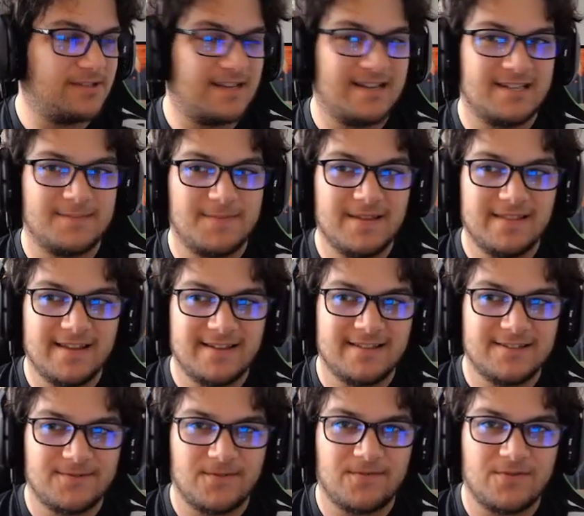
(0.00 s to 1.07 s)
And it's been like
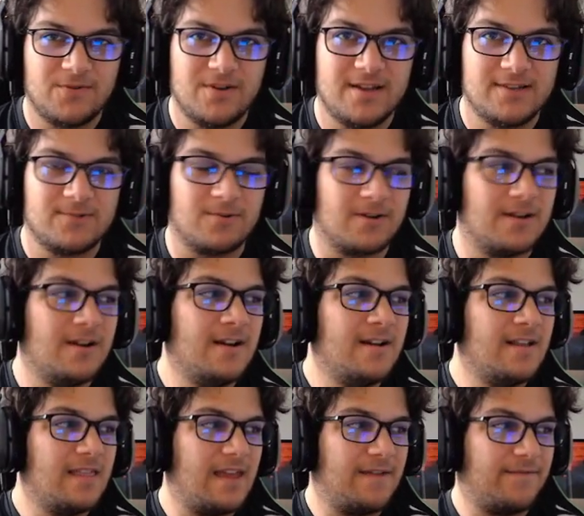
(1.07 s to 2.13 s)
this for a few days where
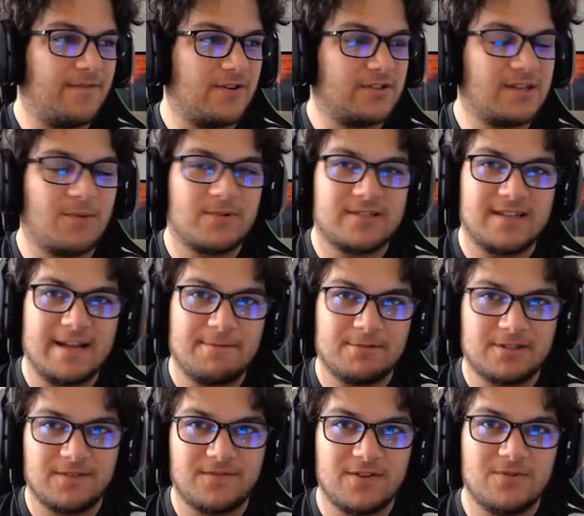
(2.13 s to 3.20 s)
at first I wasn't able
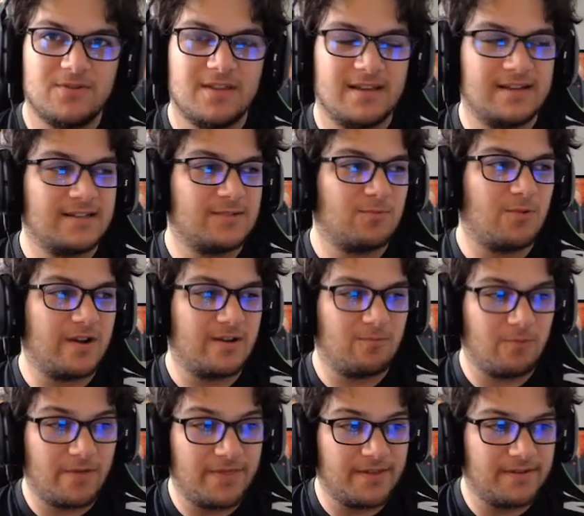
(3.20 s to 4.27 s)
to view things. Like
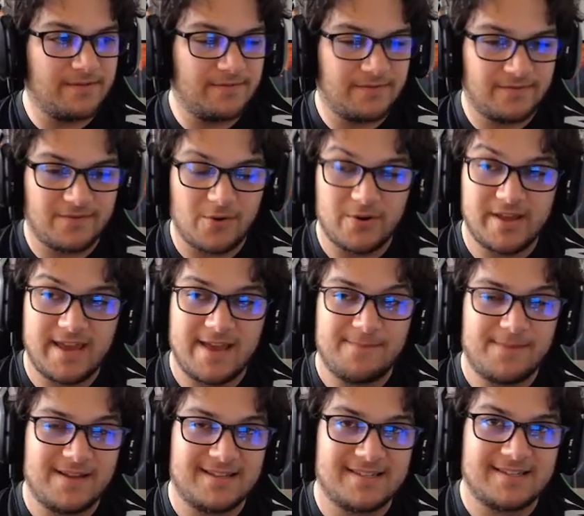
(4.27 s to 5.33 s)
when the voting
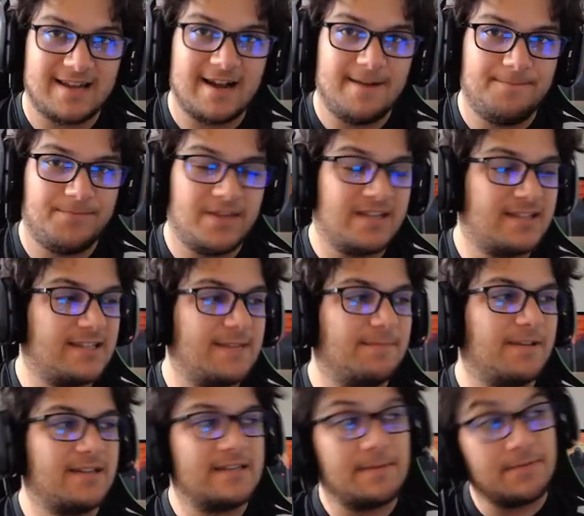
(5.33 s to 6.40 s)
campaign stopped, it seemed
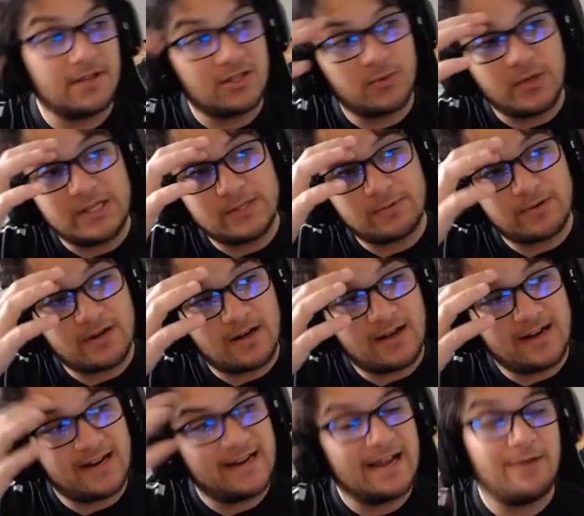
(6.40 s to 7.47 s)
like some of the tweets were
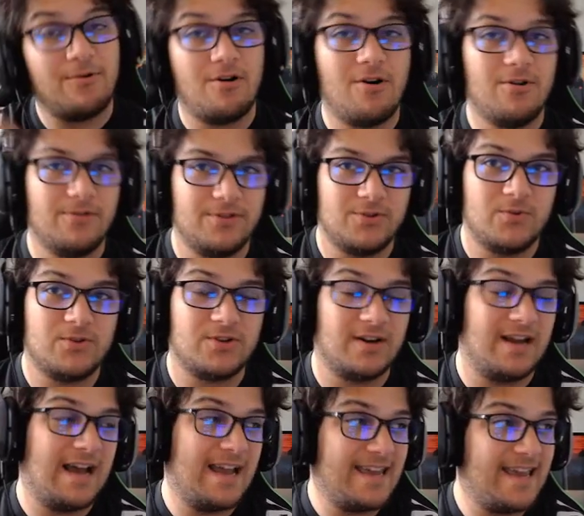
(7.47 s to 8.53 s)
gone, and now all the tweets are gone.
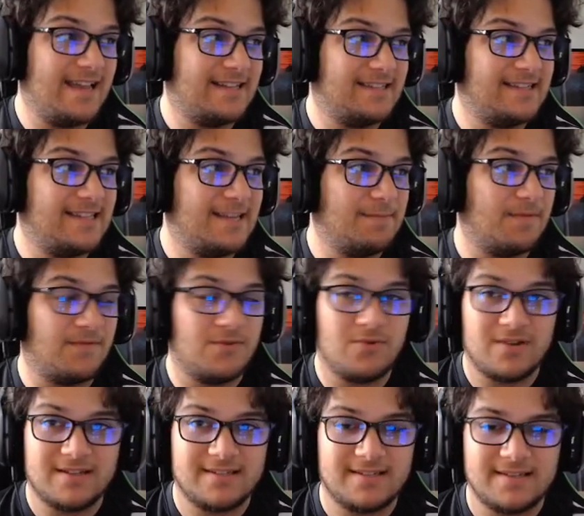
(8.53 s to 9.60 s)
I can't see them. If you
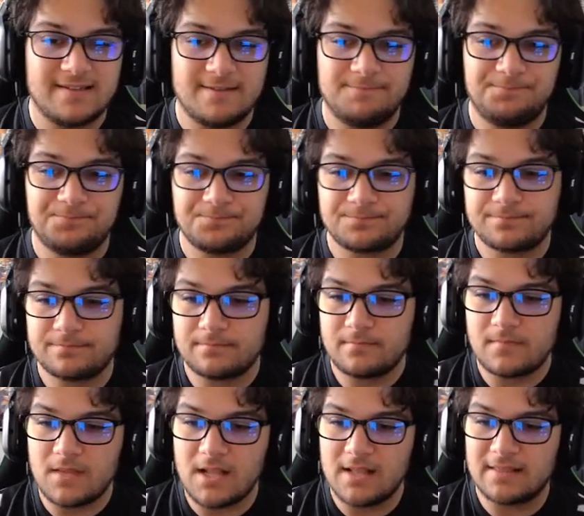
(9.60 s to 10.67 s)
can see them,
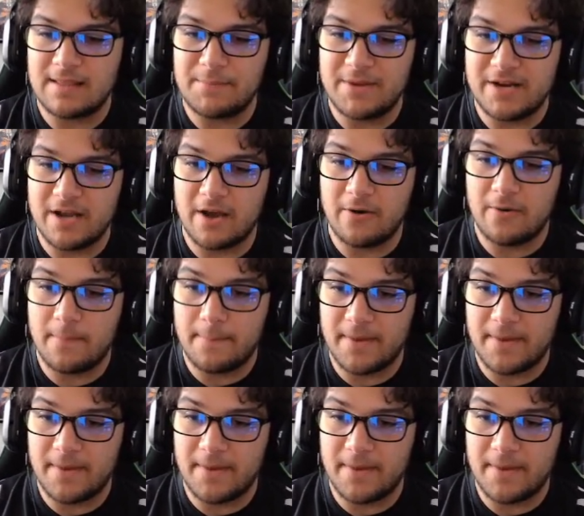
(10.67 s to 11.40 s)
let me know.